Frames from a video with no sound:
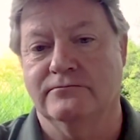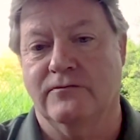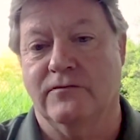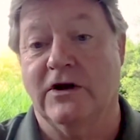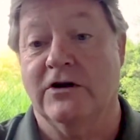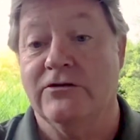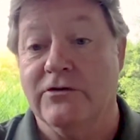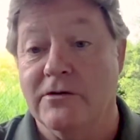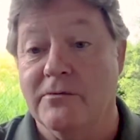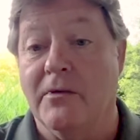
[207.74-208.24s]

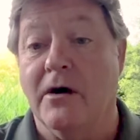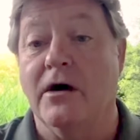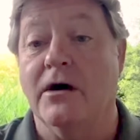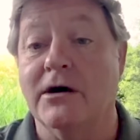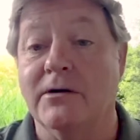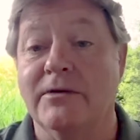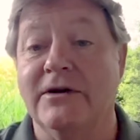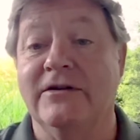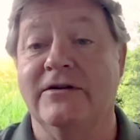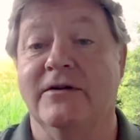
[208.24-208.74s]
It's
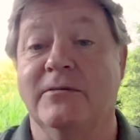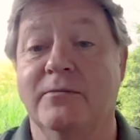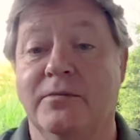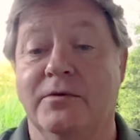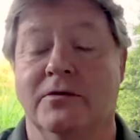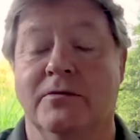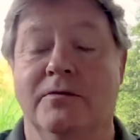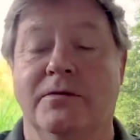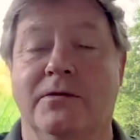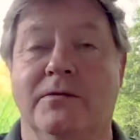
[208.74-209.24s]
remarkably
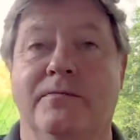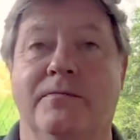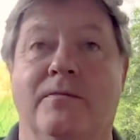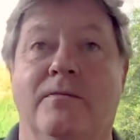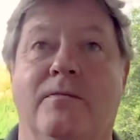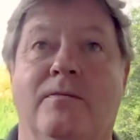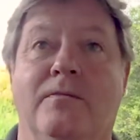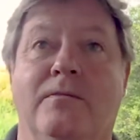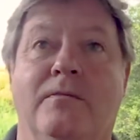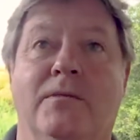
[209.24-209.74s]
simple, but
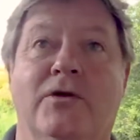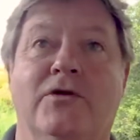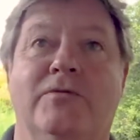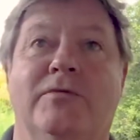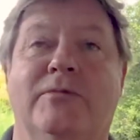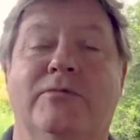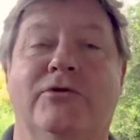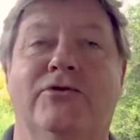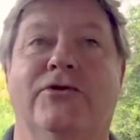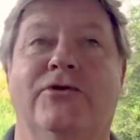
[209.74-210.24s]
most
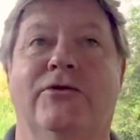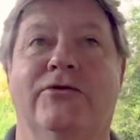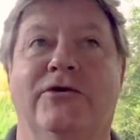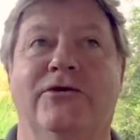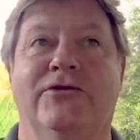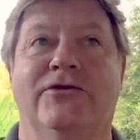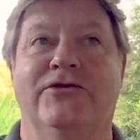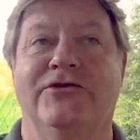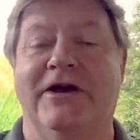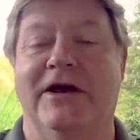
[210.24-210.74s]
people don't
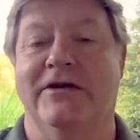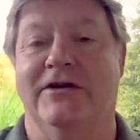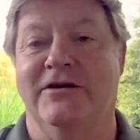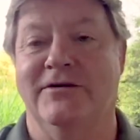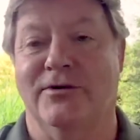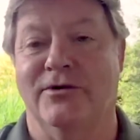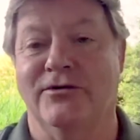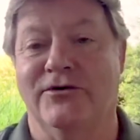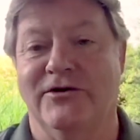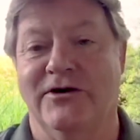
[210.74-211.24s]
understand this
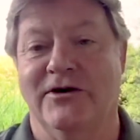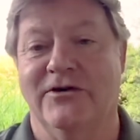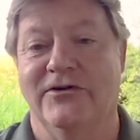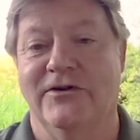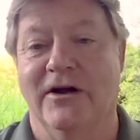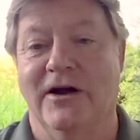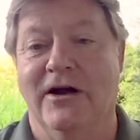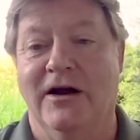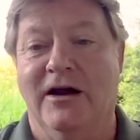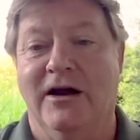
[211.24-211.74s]
process,
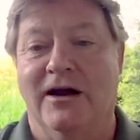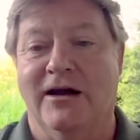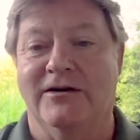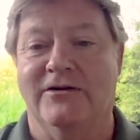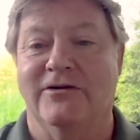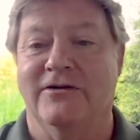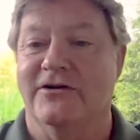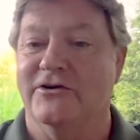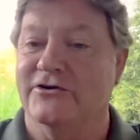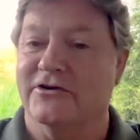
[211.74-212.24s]
and
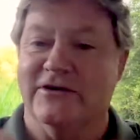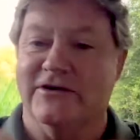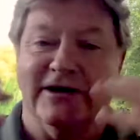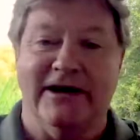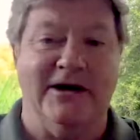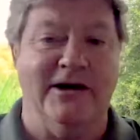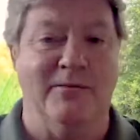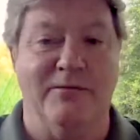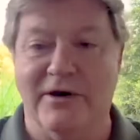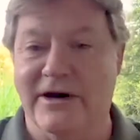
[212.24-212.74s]
so they just
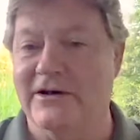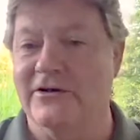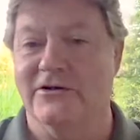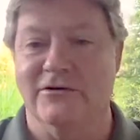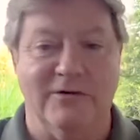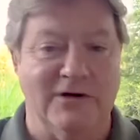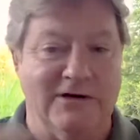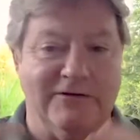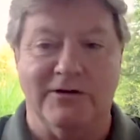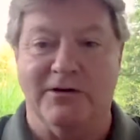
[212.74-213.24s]
let the brain
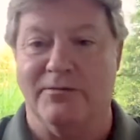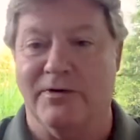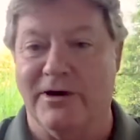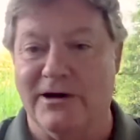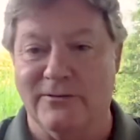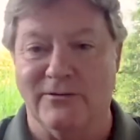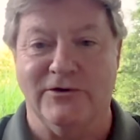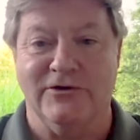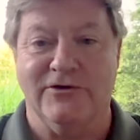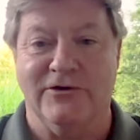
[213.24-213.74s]
do whatever the
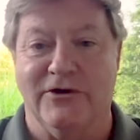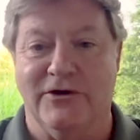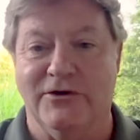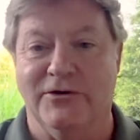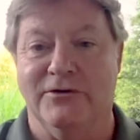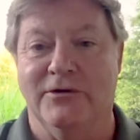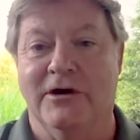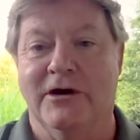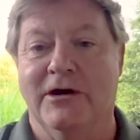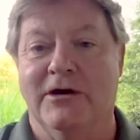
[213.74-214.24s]
brain wants to
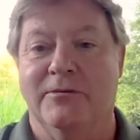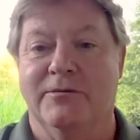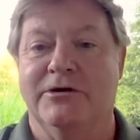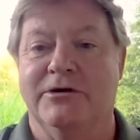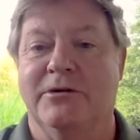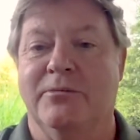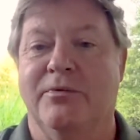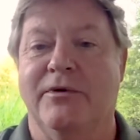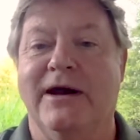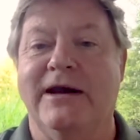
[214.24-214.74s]
do. But
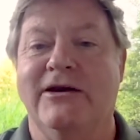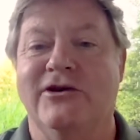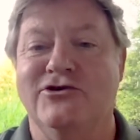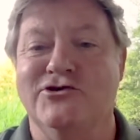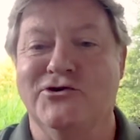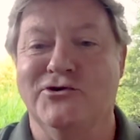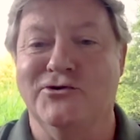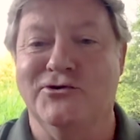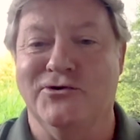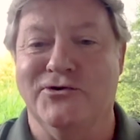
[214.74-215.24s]
the brain
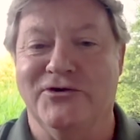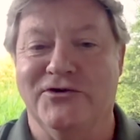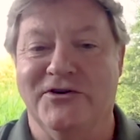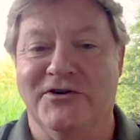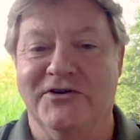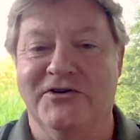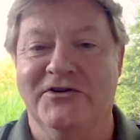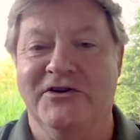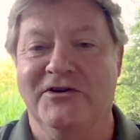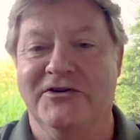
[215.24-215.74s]
is yours,
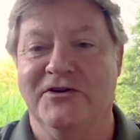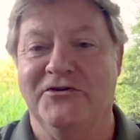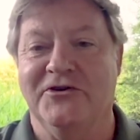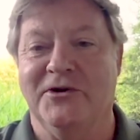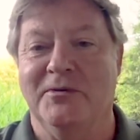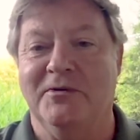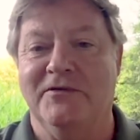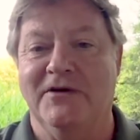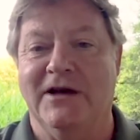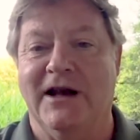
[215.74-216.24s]
it sits on
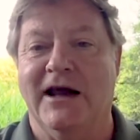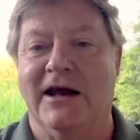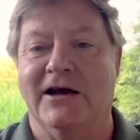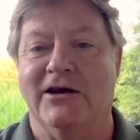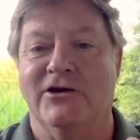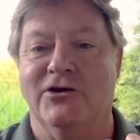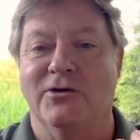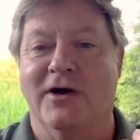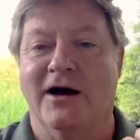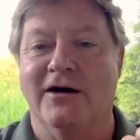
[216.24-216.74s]
top of your
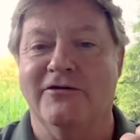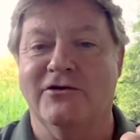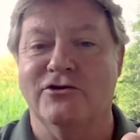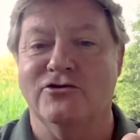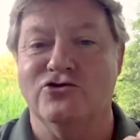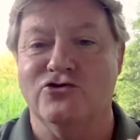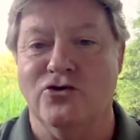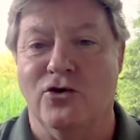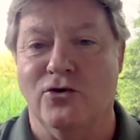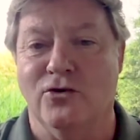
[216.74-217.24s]
neck. You have
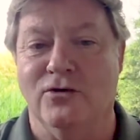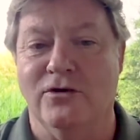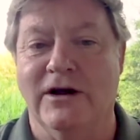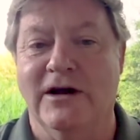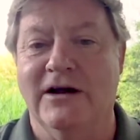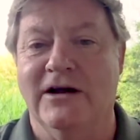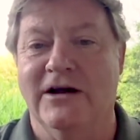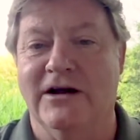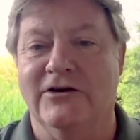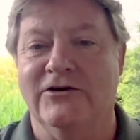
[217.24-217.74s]
control,
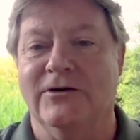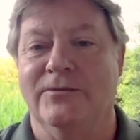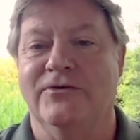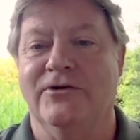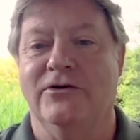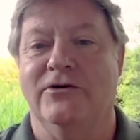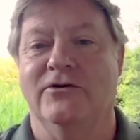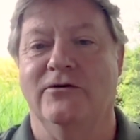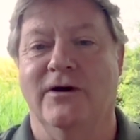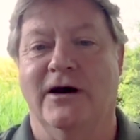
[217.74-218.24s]
it's up
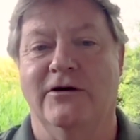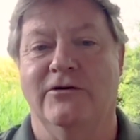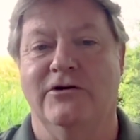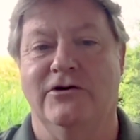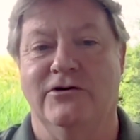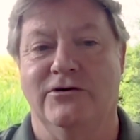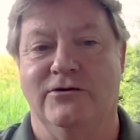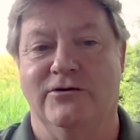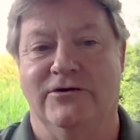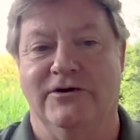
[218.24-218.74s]
to you how you
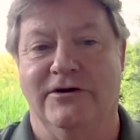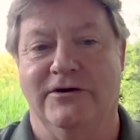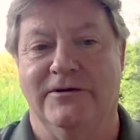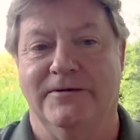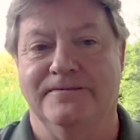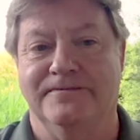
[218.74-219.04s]
use it.